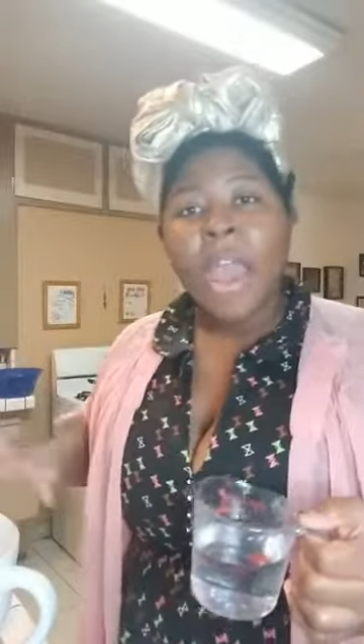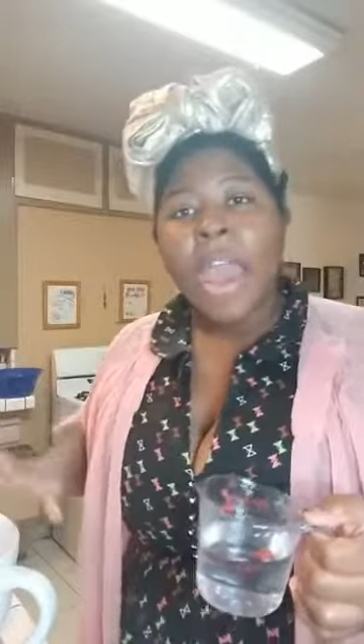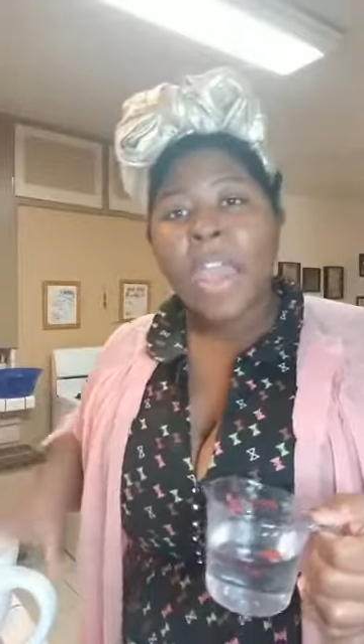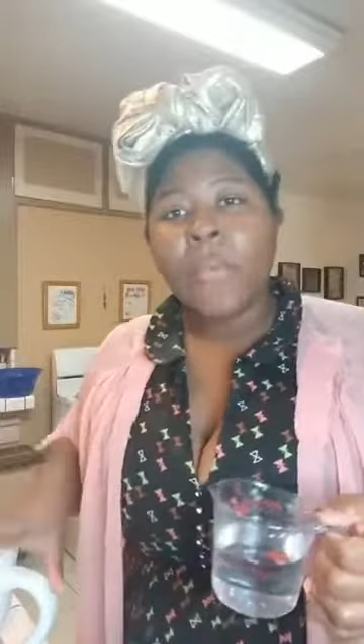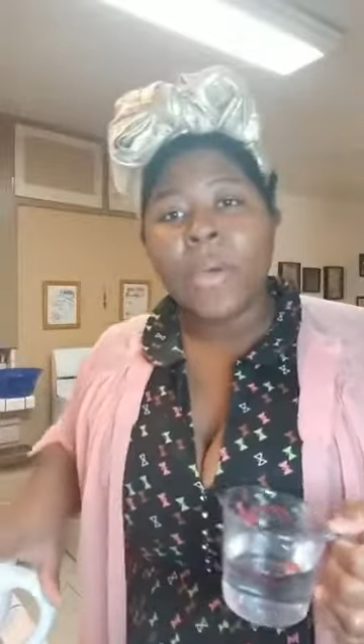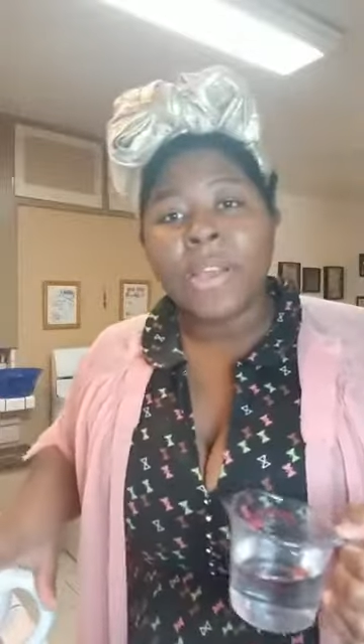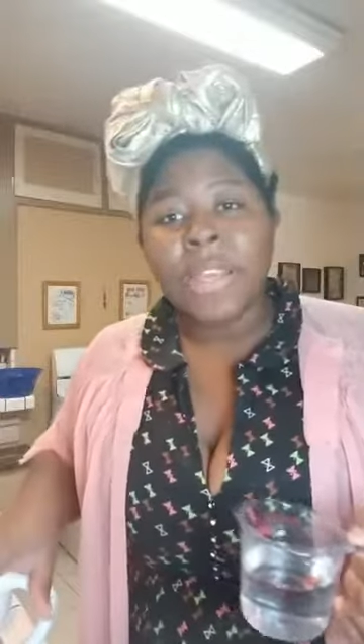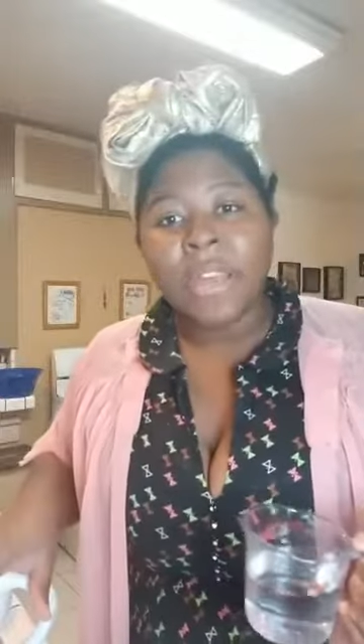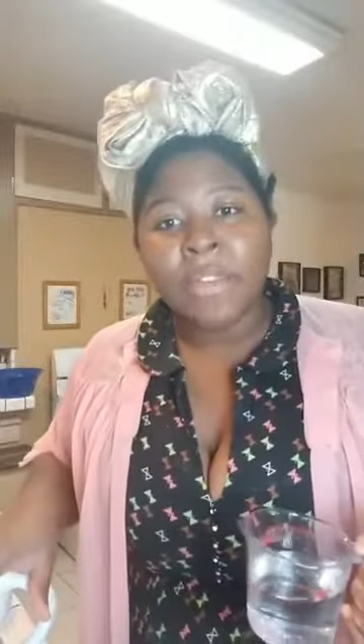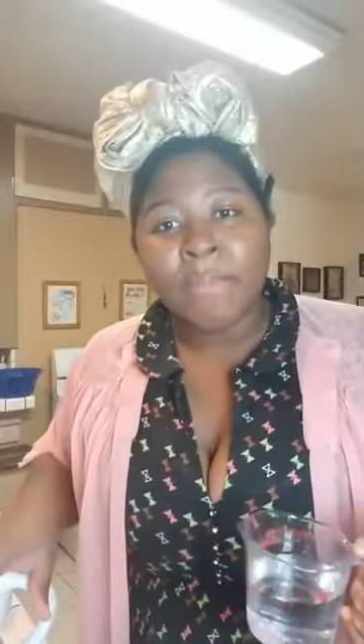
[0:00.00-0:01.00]
it was
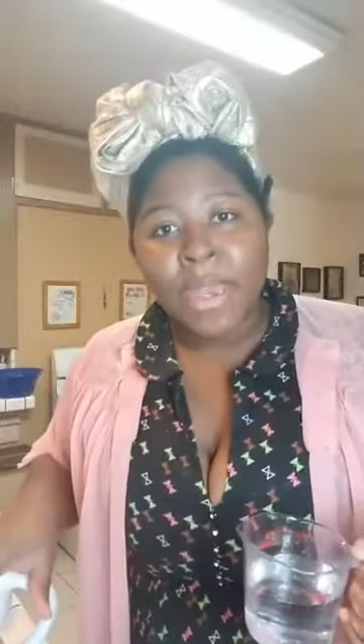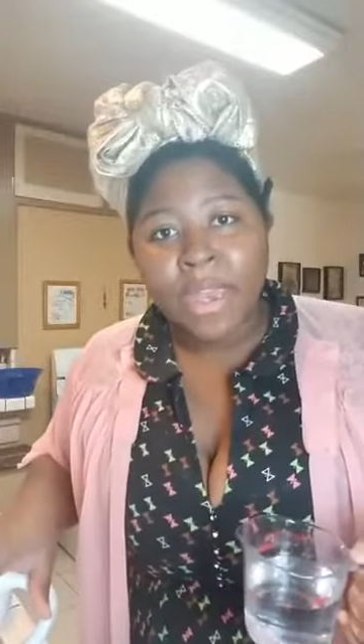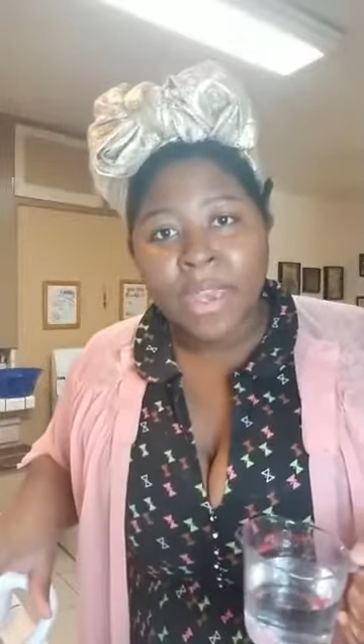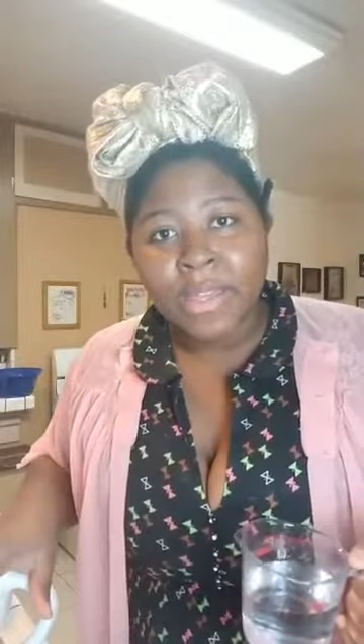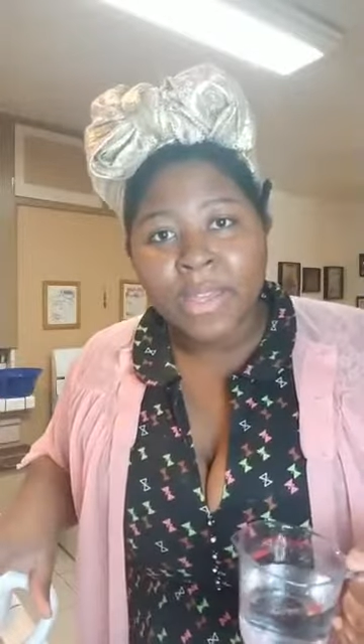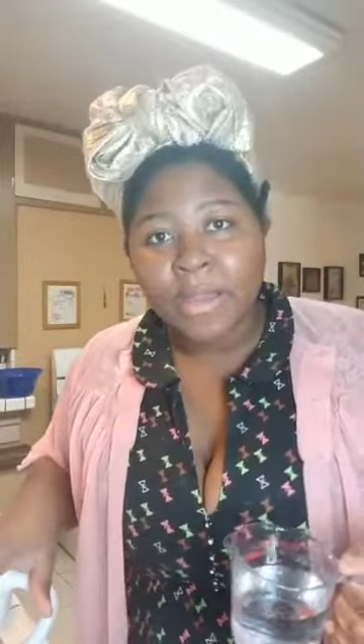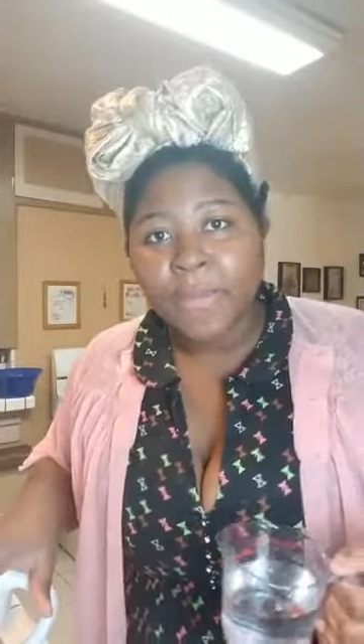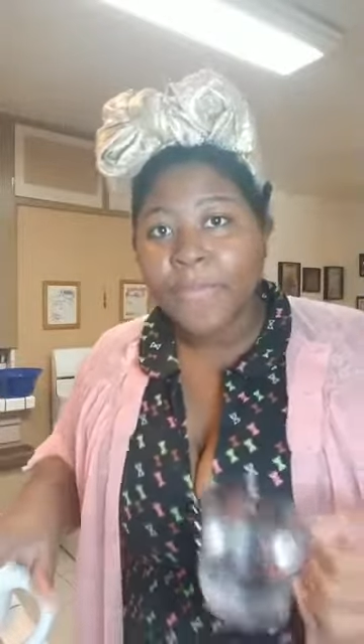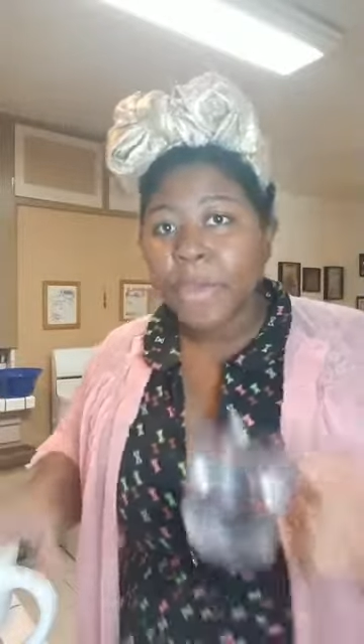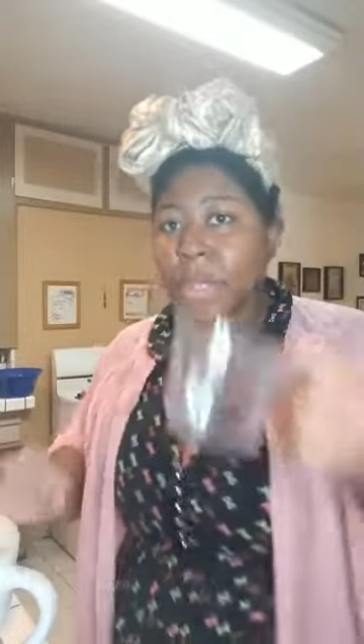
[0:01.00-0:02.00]
killing my yeast.
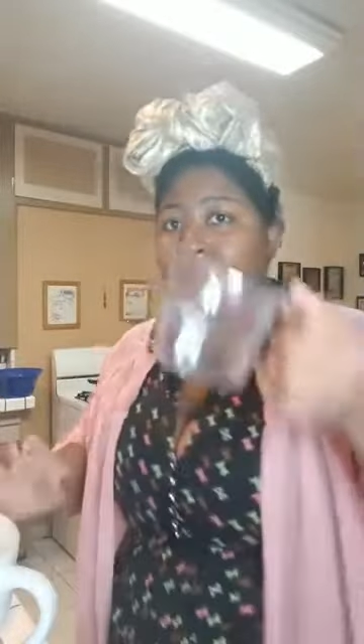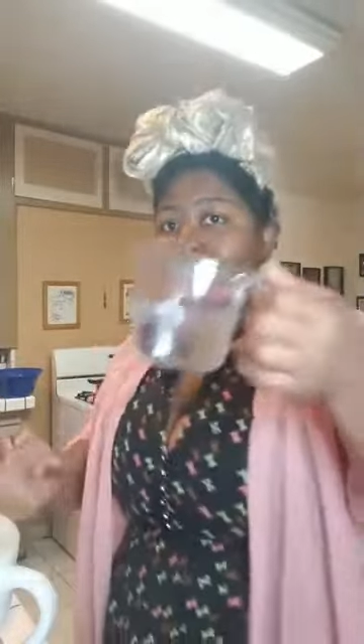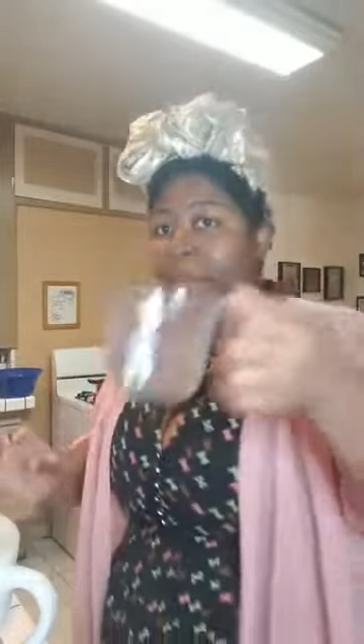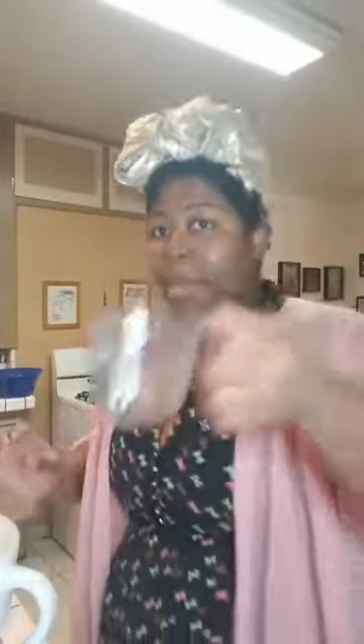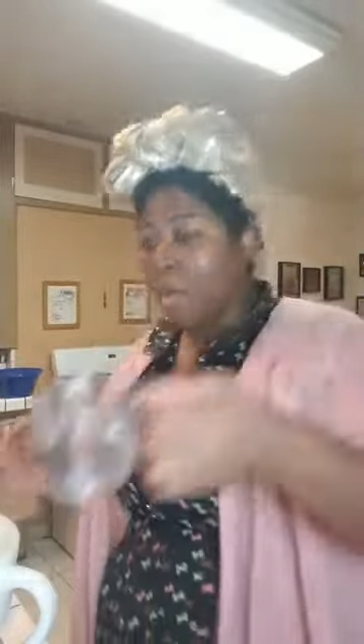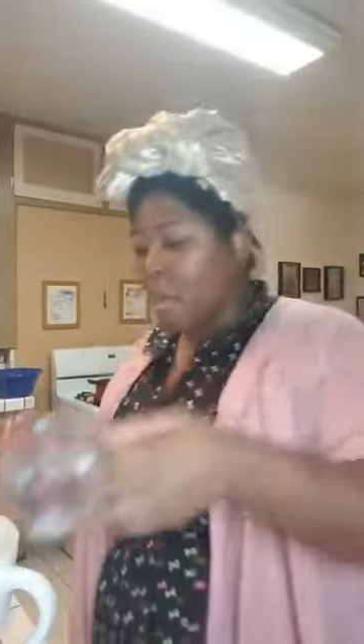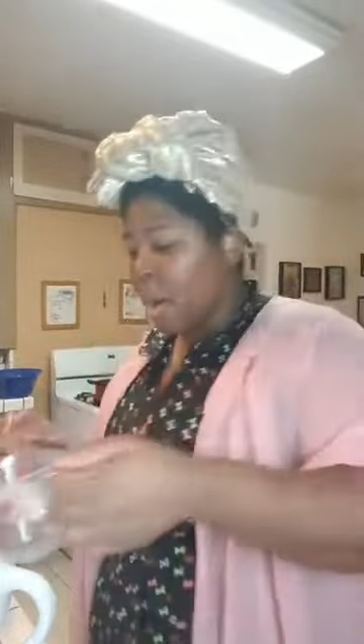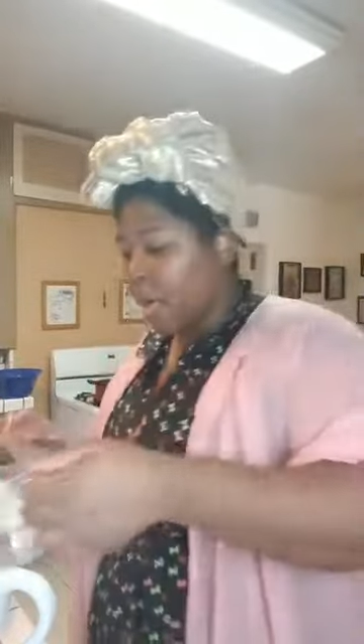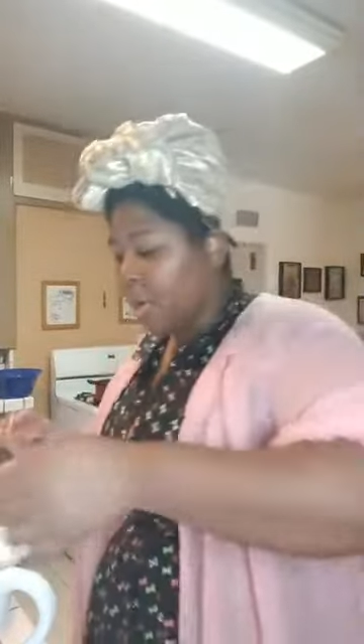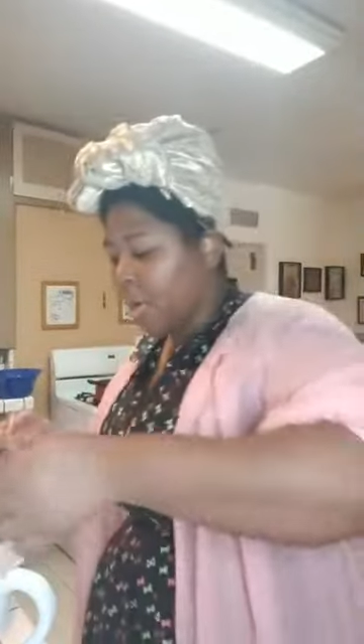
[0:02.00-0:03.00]
So I'm gonna add my
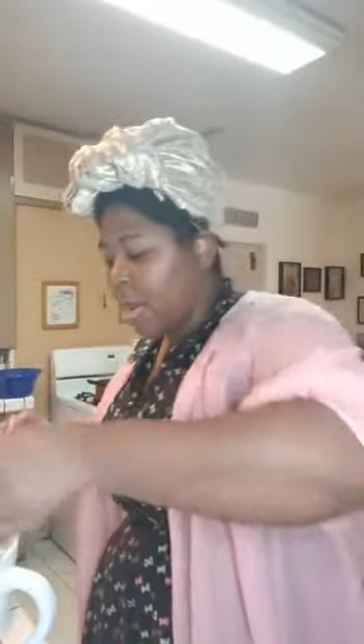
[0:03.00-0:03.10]
water